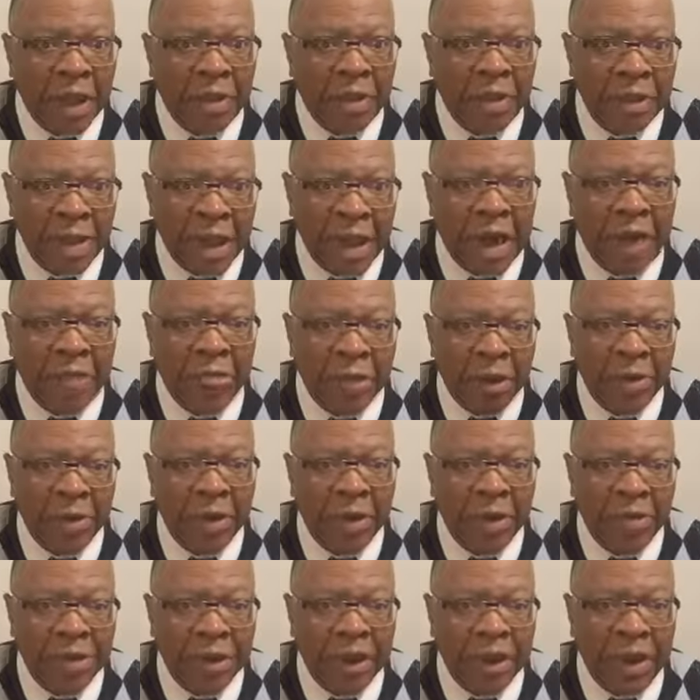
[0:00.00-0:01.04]
than upon the
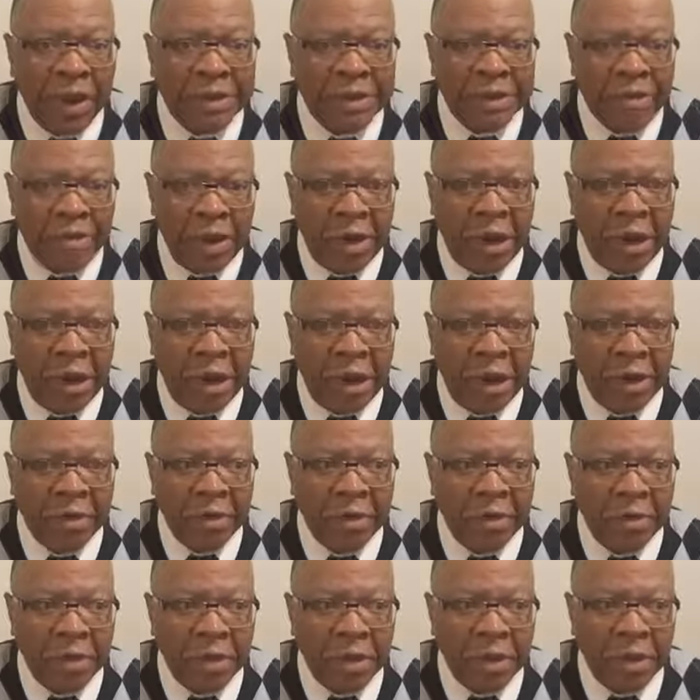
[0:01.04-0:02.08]
things of God.
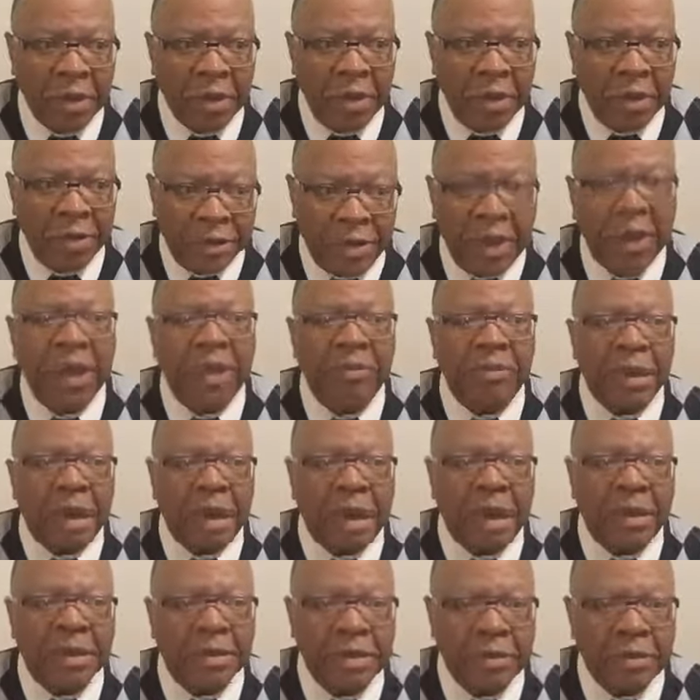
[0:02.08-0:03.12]
Think
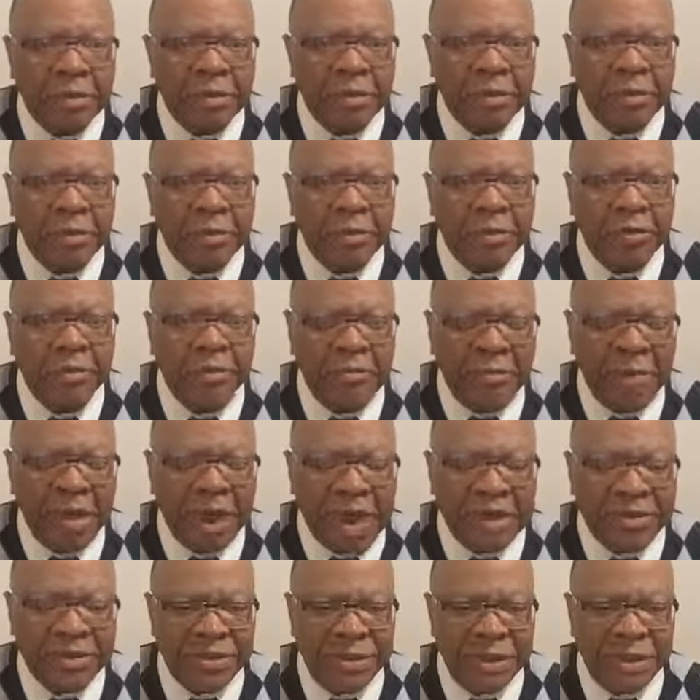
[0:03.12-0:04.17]
about
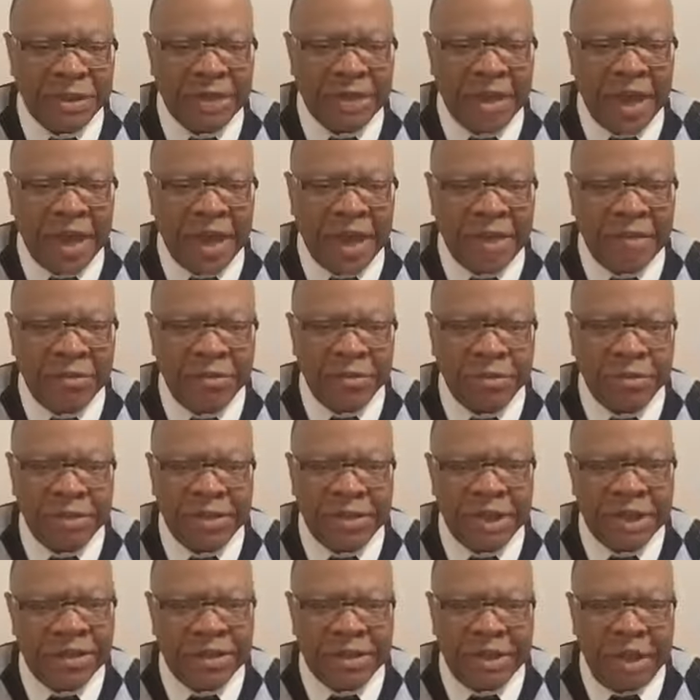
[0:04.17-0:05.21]
passages like
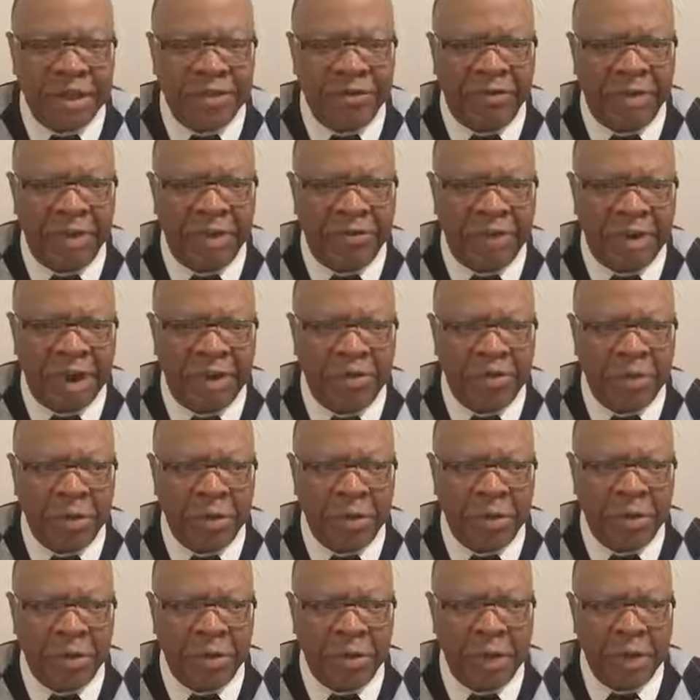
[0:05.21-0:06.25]
16:15 of
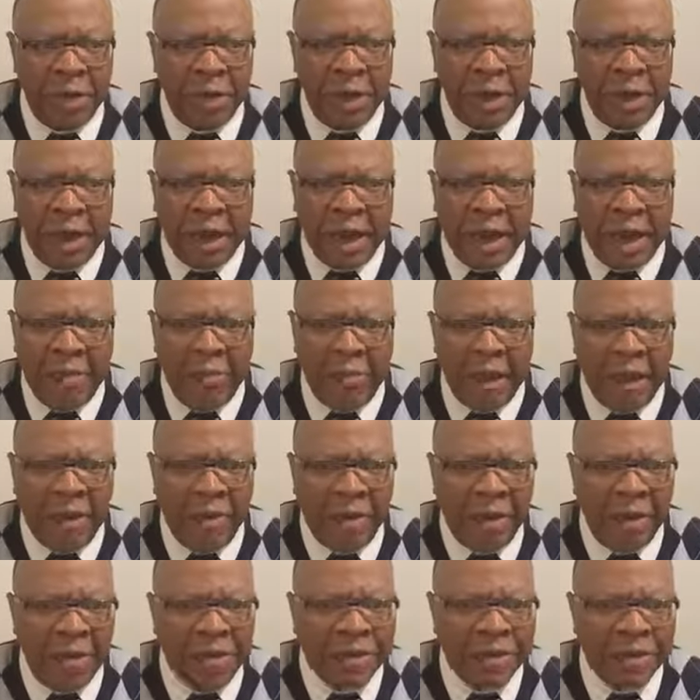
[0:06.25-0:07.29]
Luke. Amen.
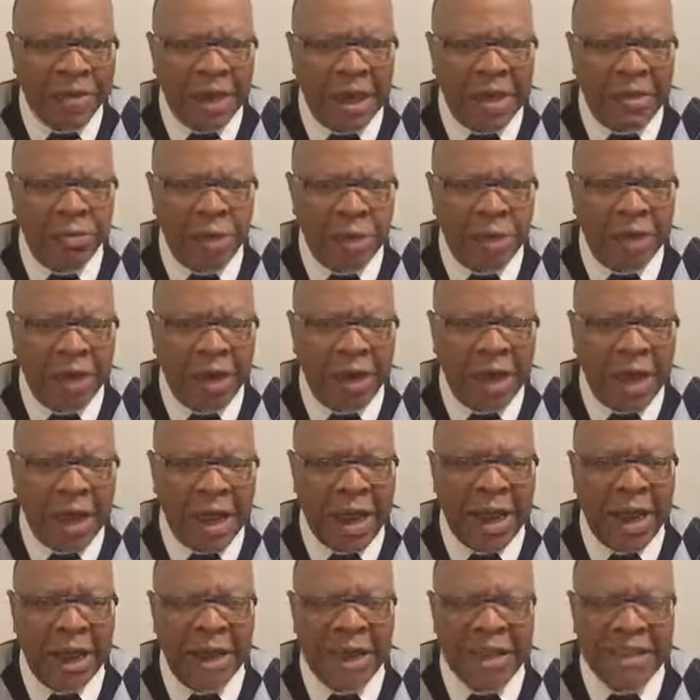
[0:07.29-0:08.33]
Those things which are
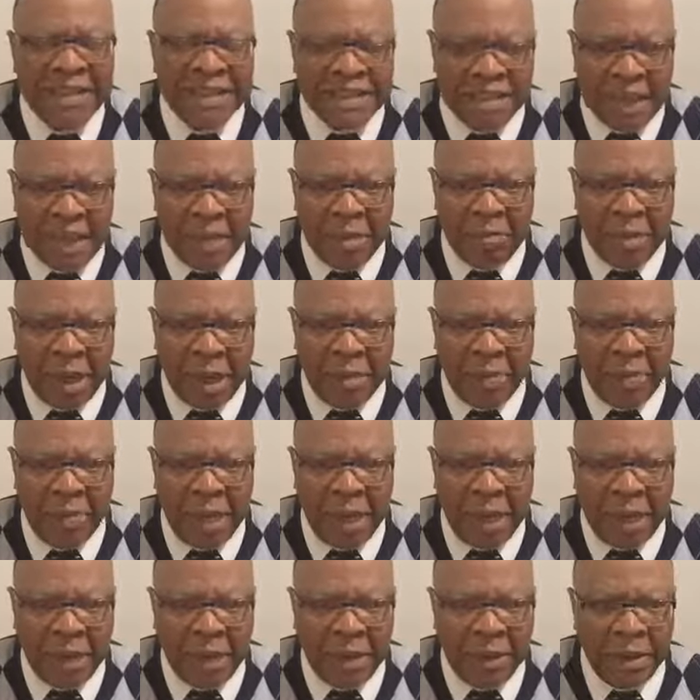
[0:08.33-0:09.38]
highly esteemed by
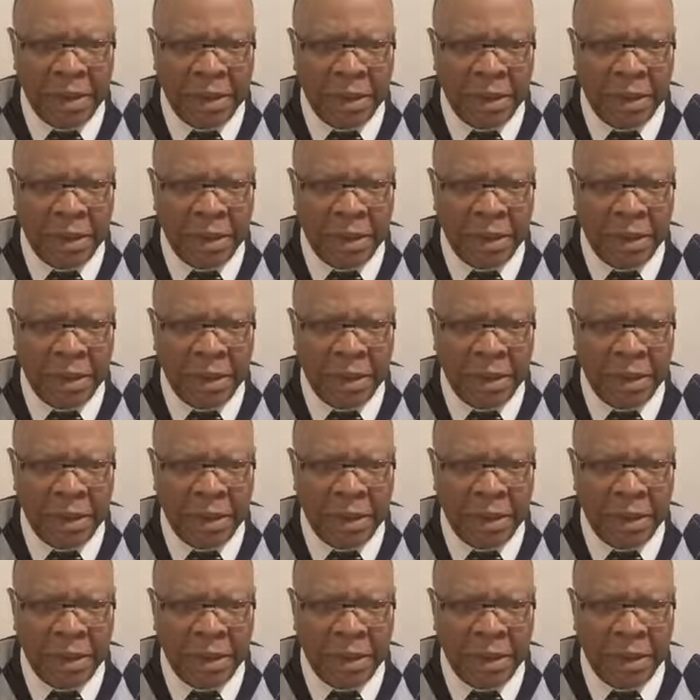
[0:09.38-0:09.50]
men,